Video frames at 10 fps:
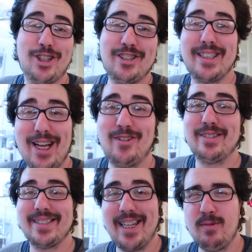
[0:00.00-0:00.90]
Turns
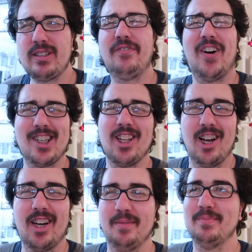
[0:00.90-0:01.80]
out it was a false
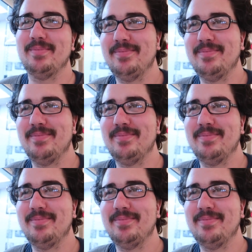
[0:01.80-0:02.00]
alarm.